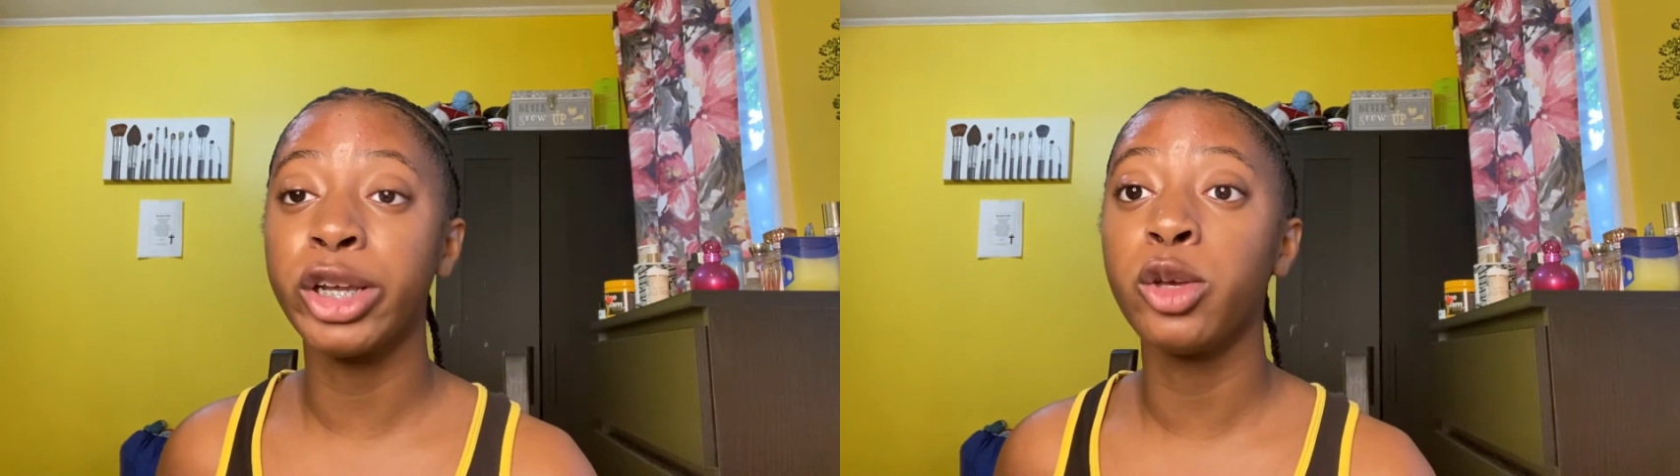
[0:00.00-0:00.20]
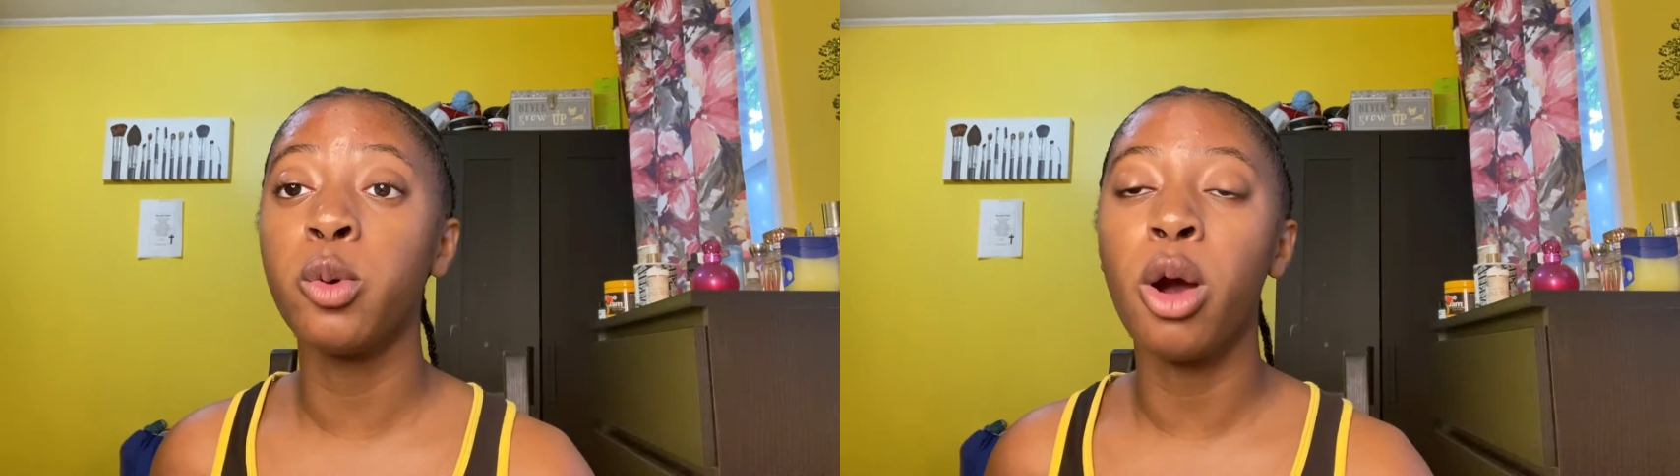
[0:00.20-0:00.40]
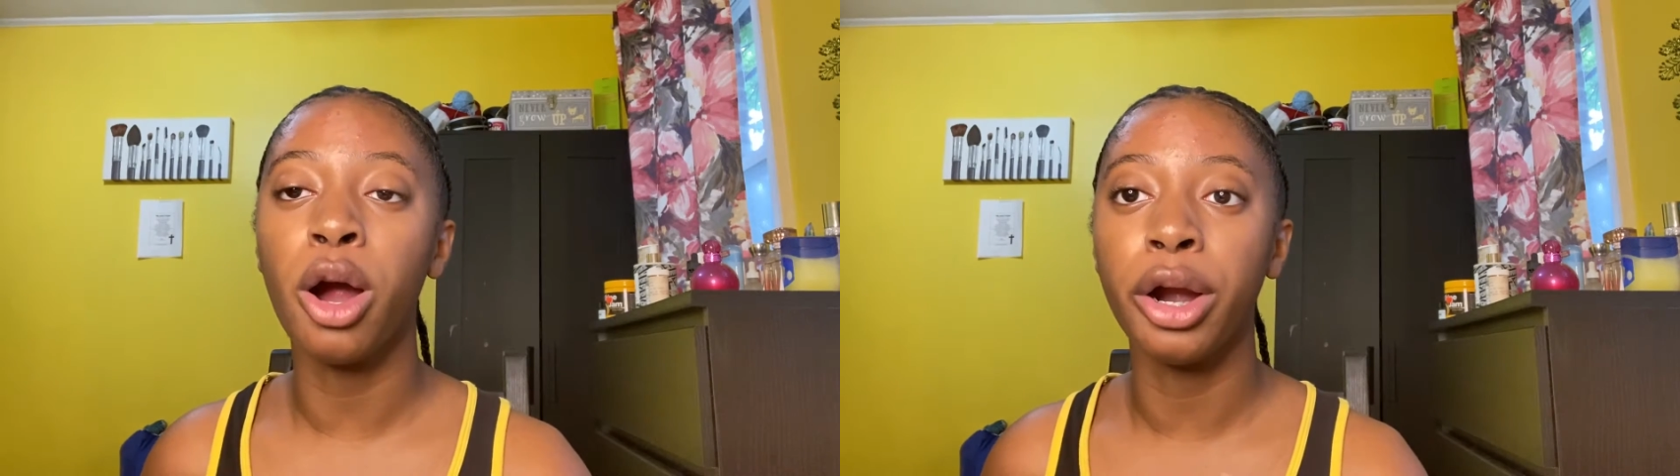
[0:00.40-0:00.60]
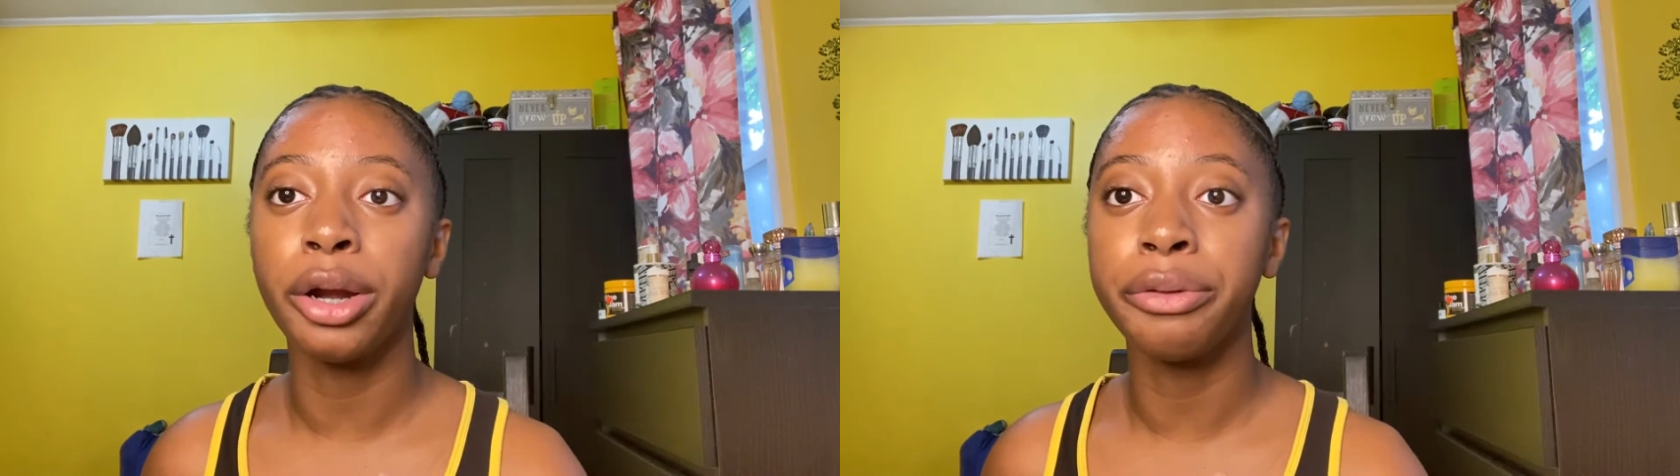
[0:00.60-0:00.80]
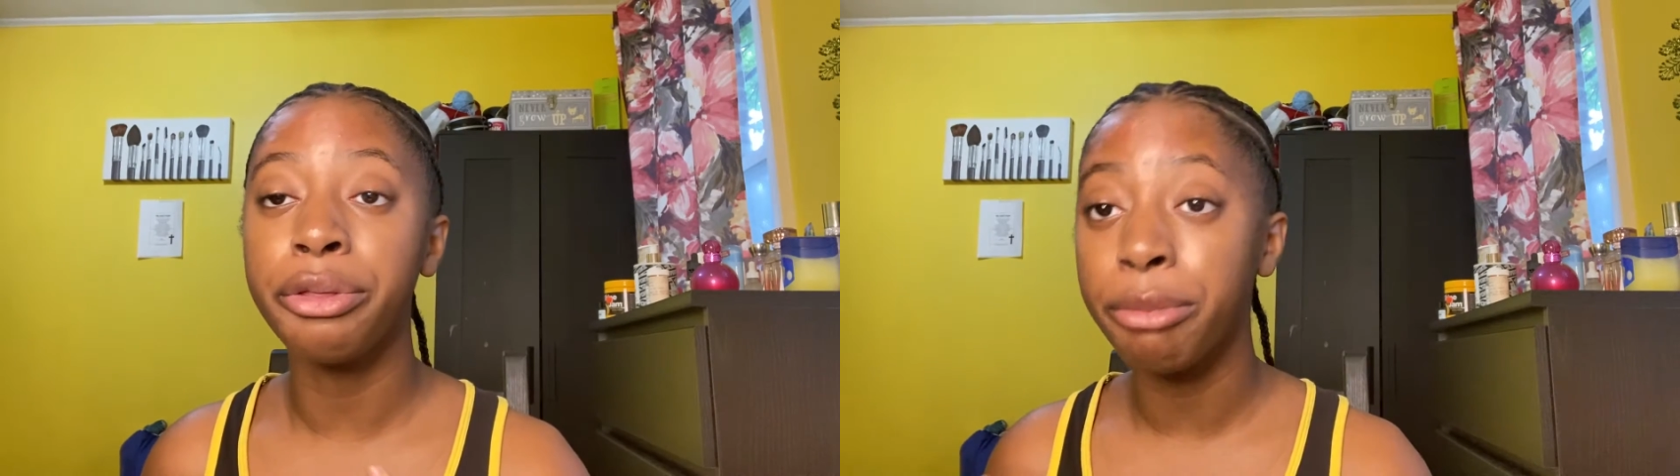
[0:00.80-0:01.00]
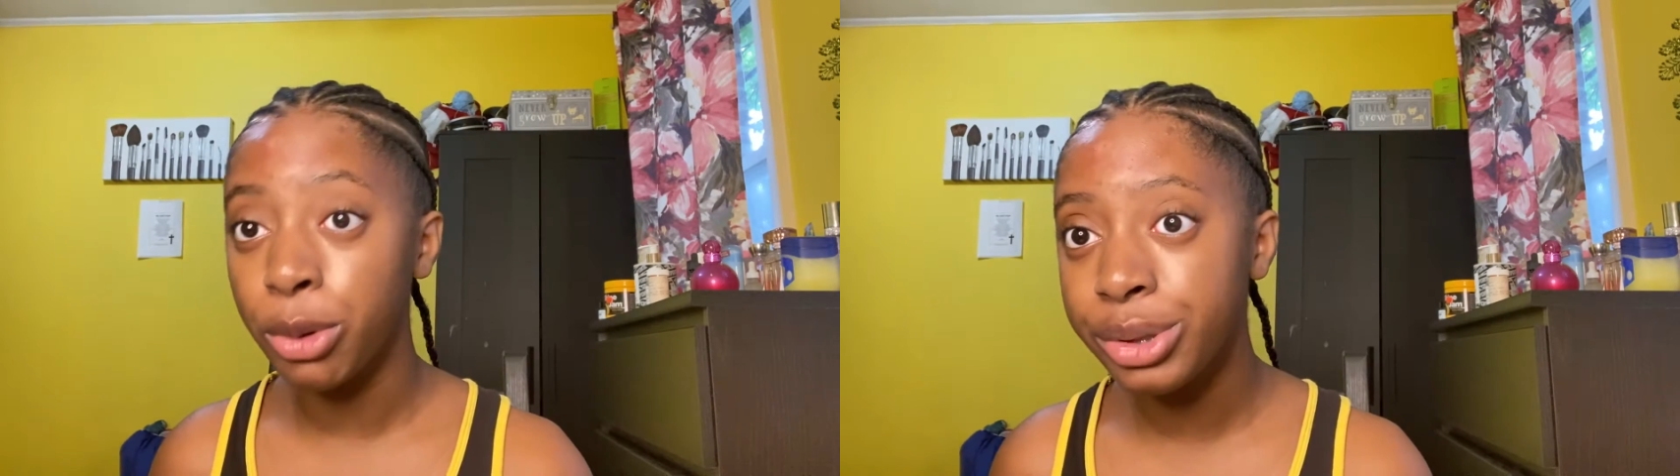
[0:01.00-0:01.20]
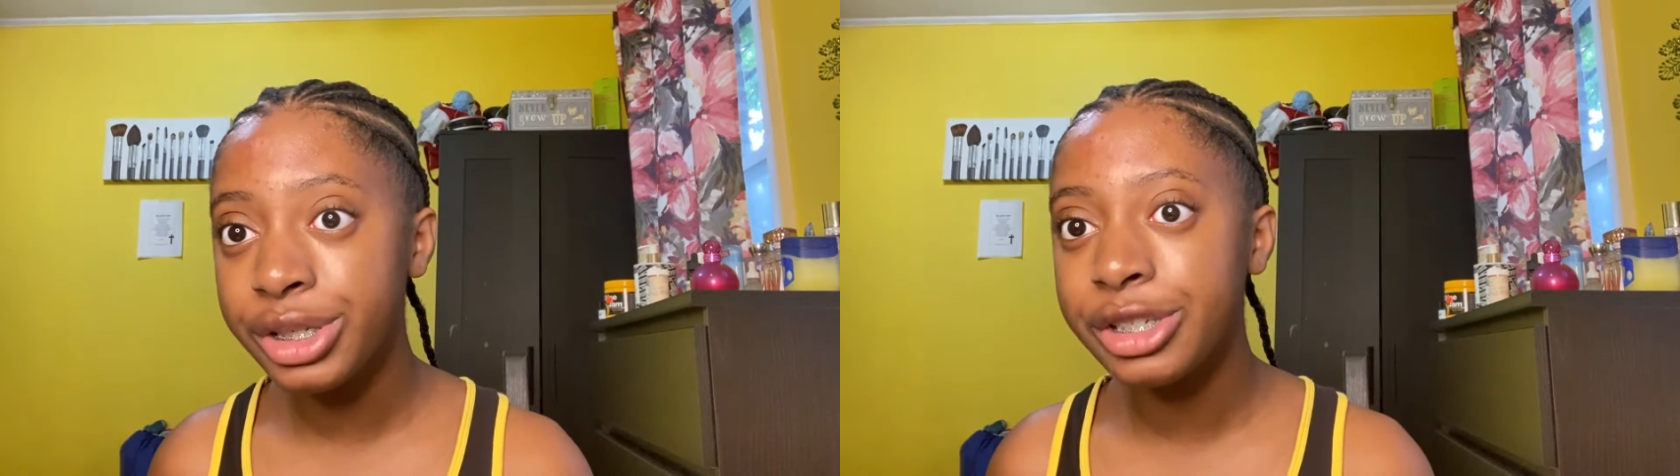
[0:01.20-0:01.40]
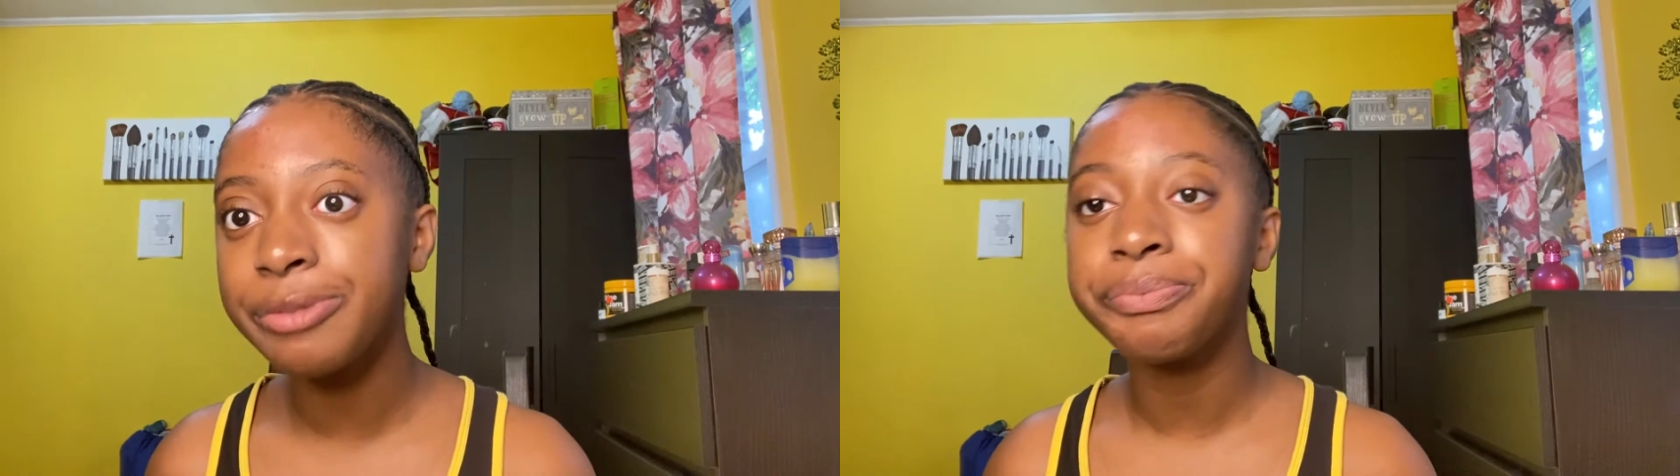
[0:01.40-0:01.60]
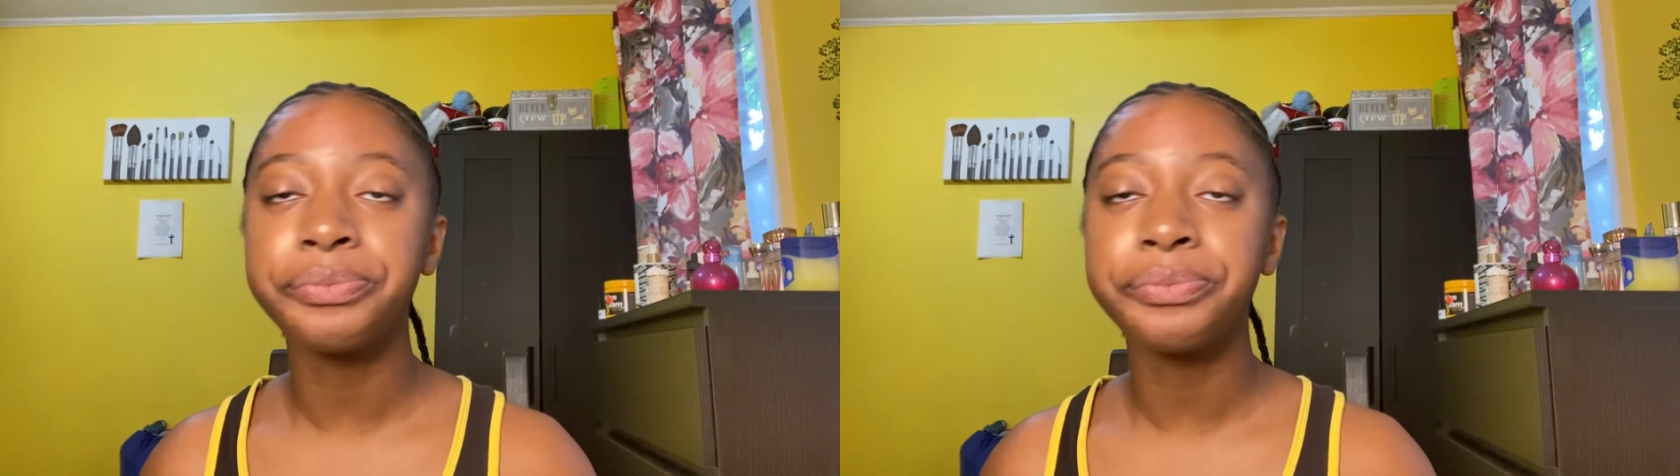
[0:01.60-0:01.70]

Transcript: you are the most.